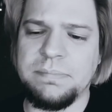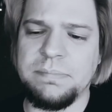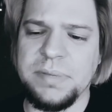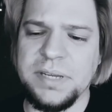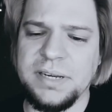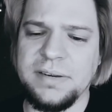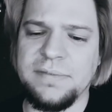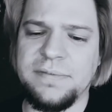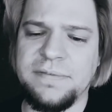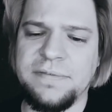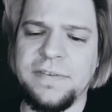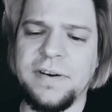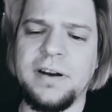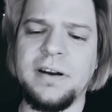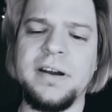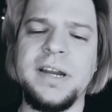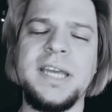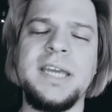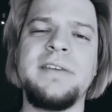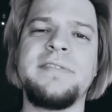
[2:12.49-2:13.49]
been
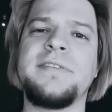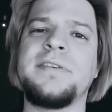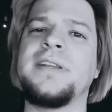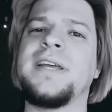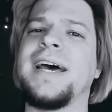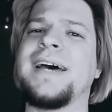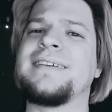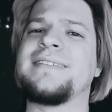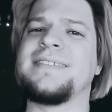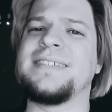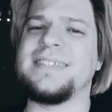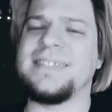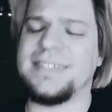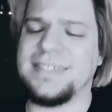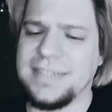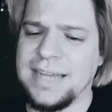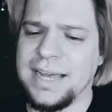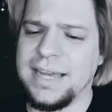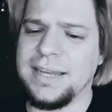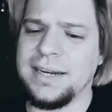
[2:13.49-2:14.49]
far even as
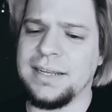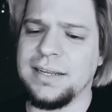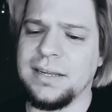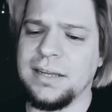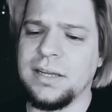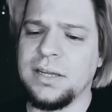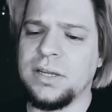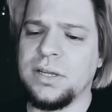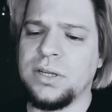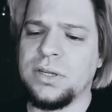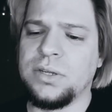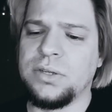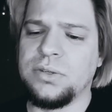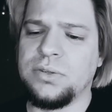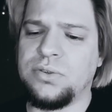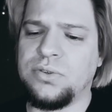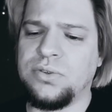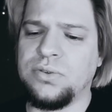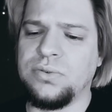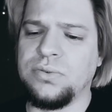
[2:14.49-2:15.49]
decided
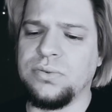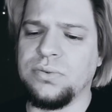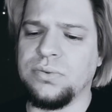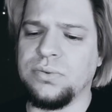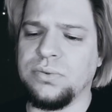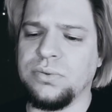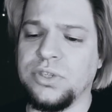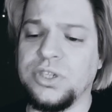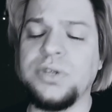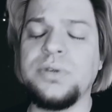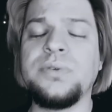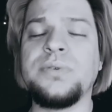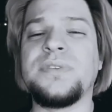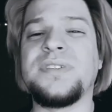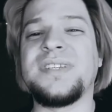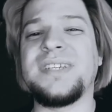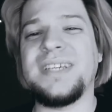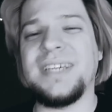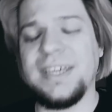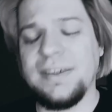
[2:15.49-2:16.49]
to
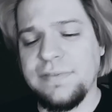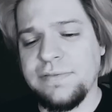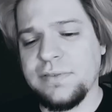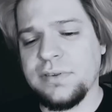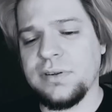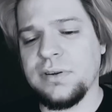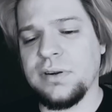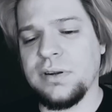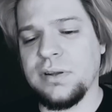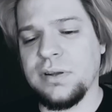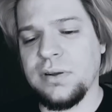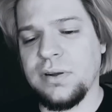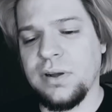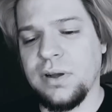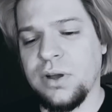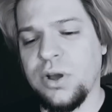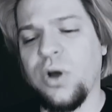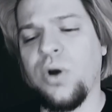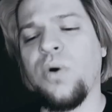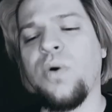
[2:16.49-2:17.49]
use even
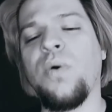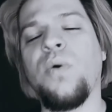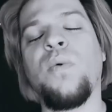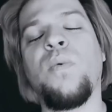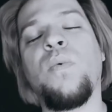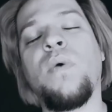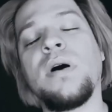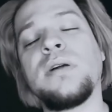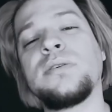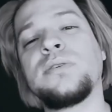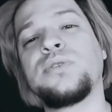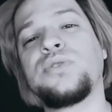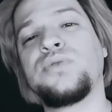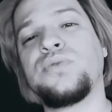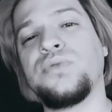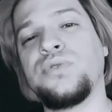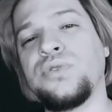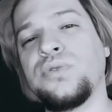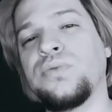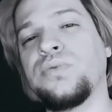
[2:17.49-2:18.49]
go want
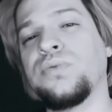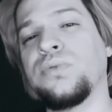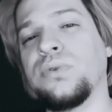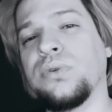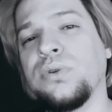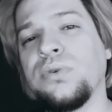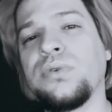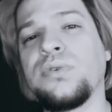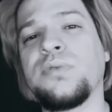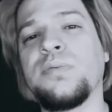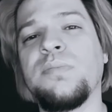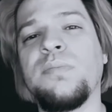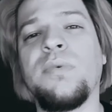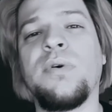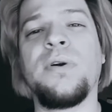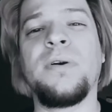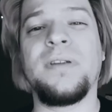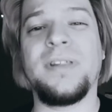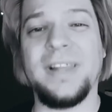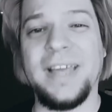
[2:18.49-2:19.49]
to do look
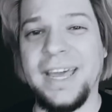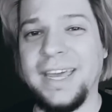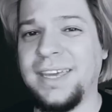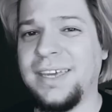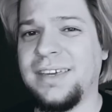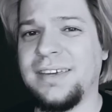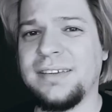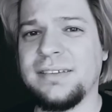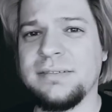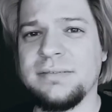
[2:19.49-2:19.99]
more like?